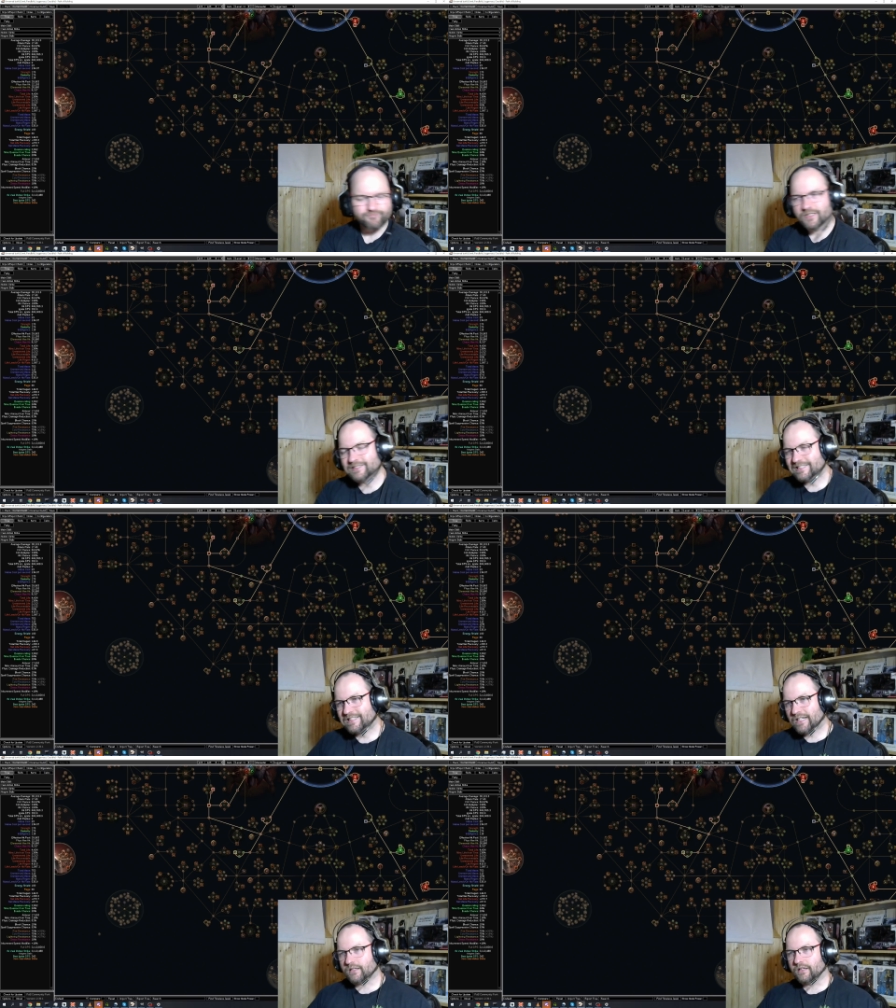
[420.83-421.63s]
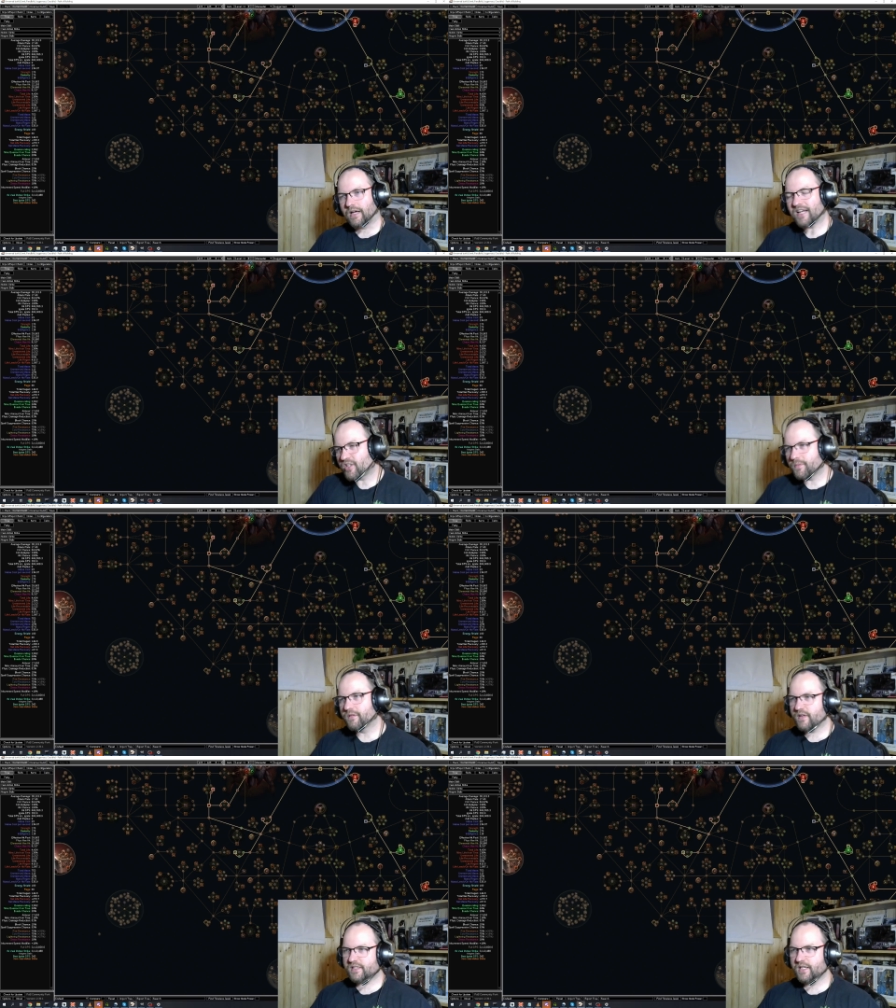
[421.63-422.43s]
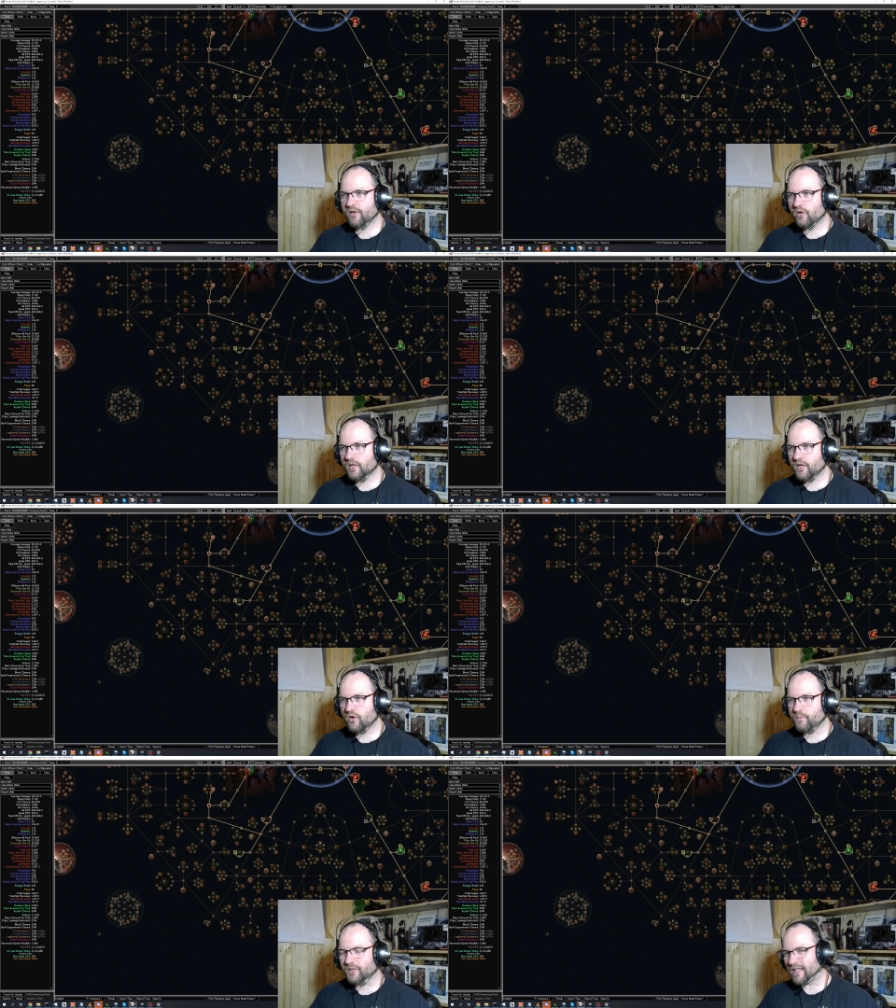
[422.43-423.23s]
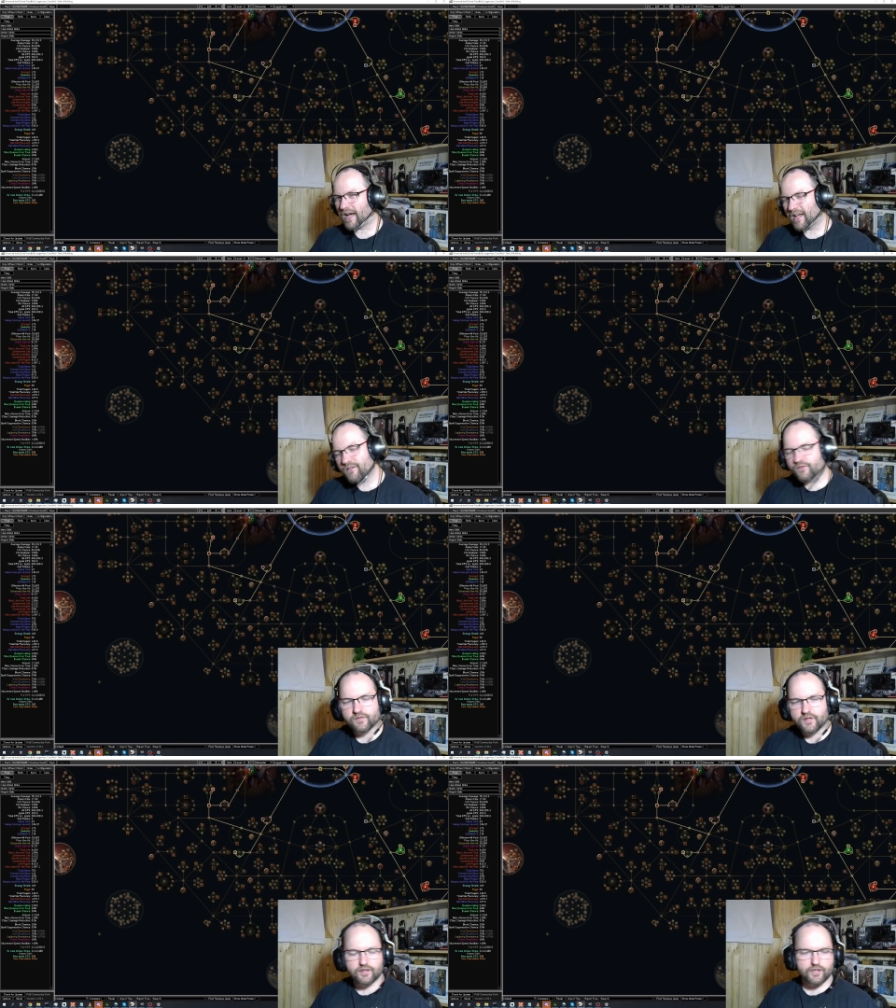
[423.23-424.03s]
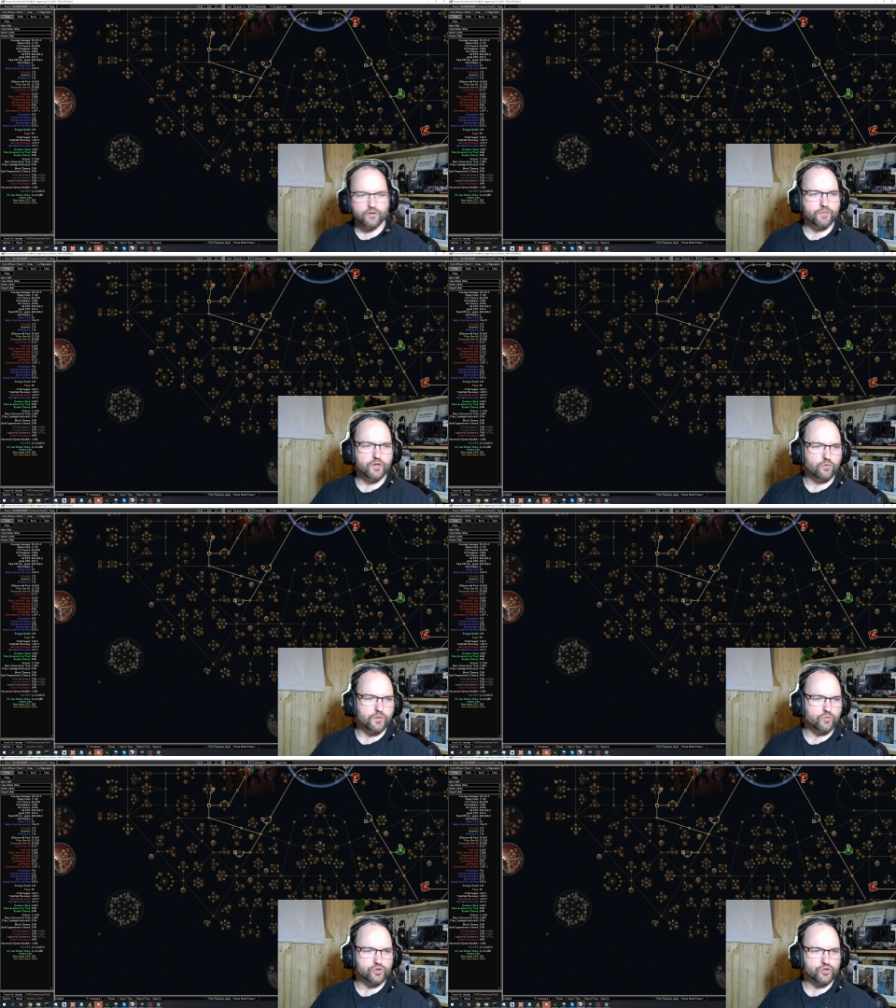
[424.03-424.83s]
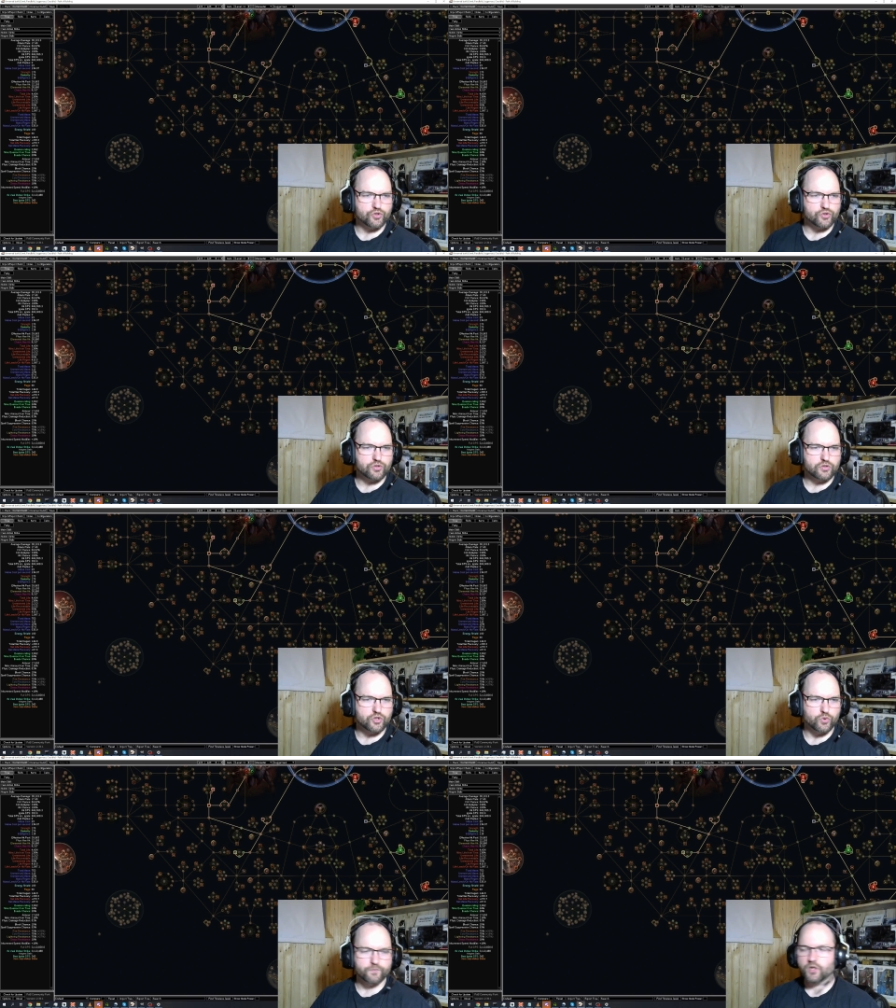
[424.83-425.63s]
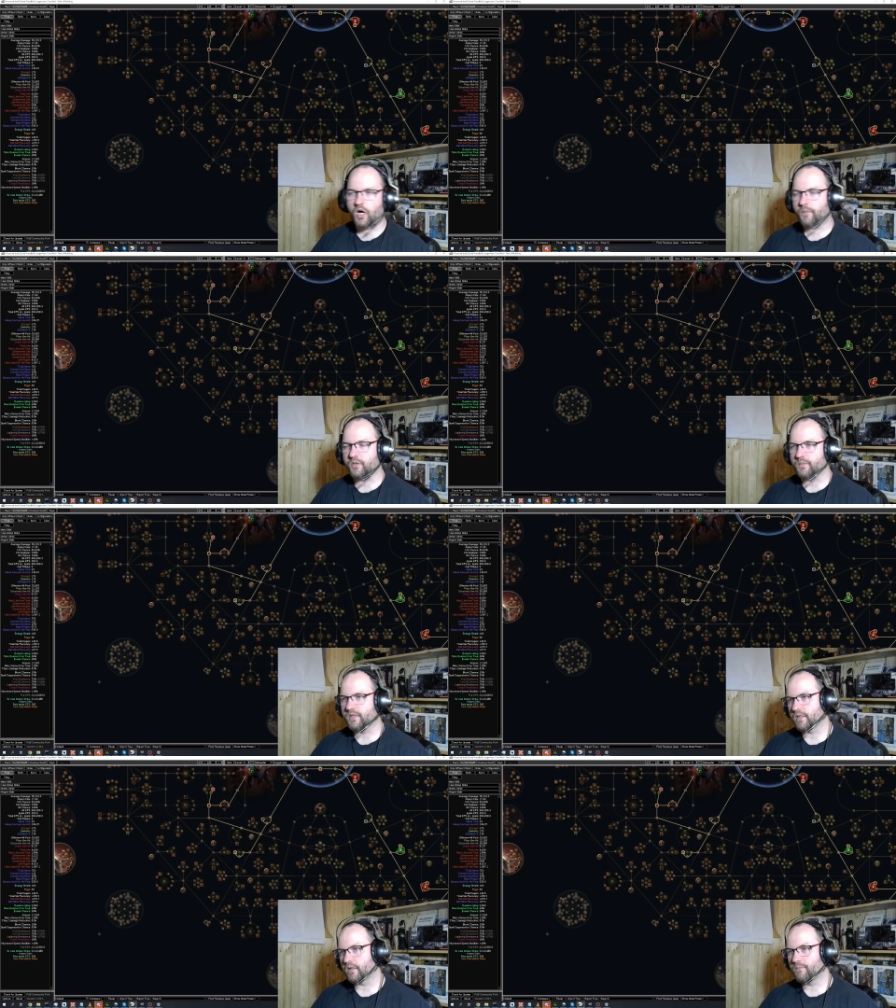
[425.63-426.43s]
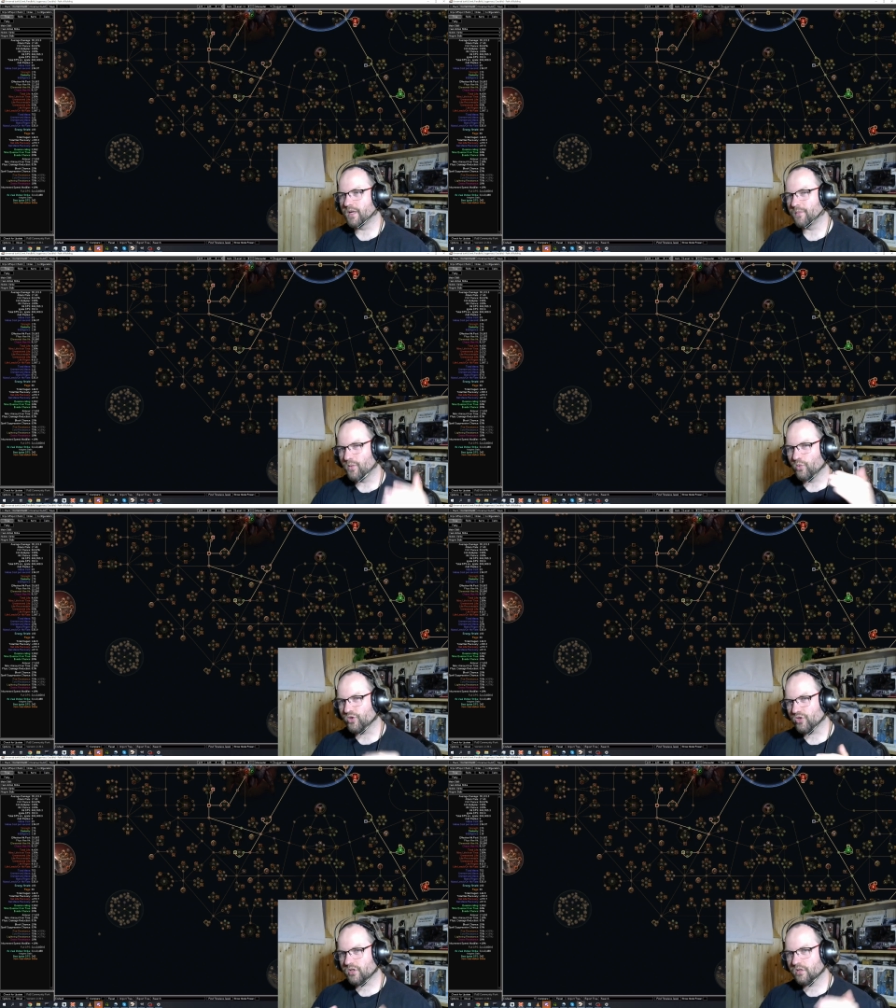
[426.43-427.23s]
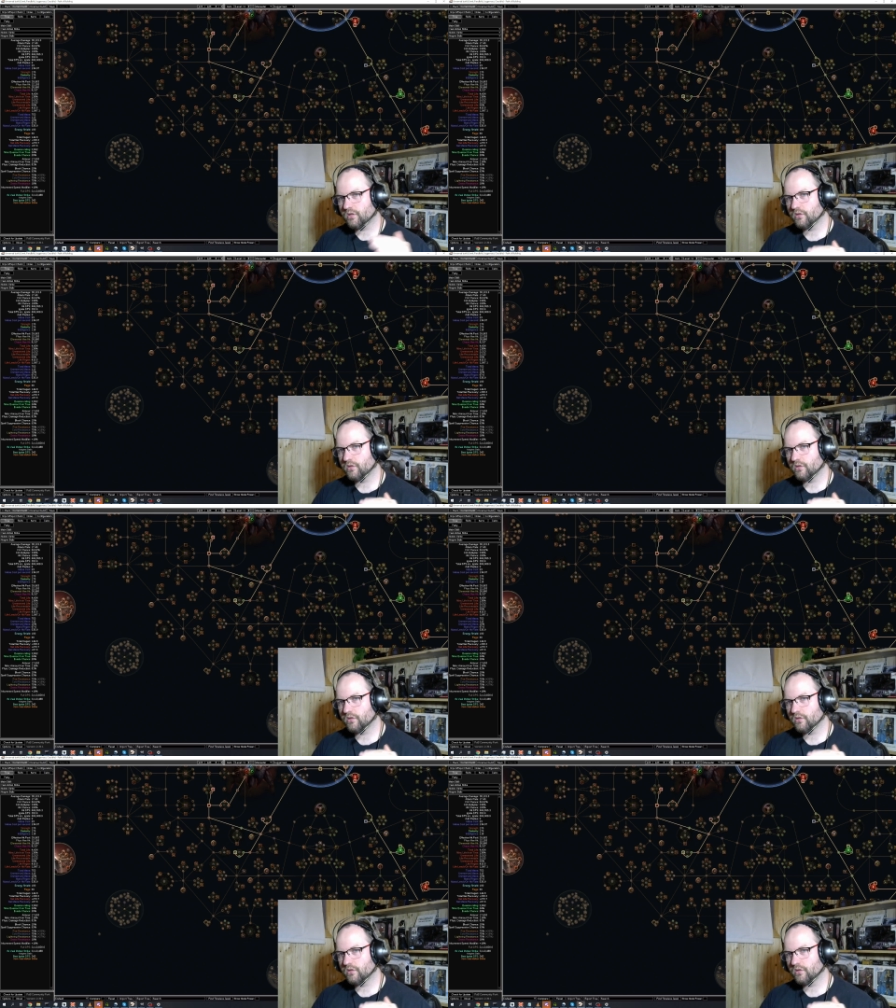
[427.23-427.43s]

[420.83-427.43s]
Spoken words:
but I stopped investing earlier, but I even think that the POB was just too optimistic. Maybe it was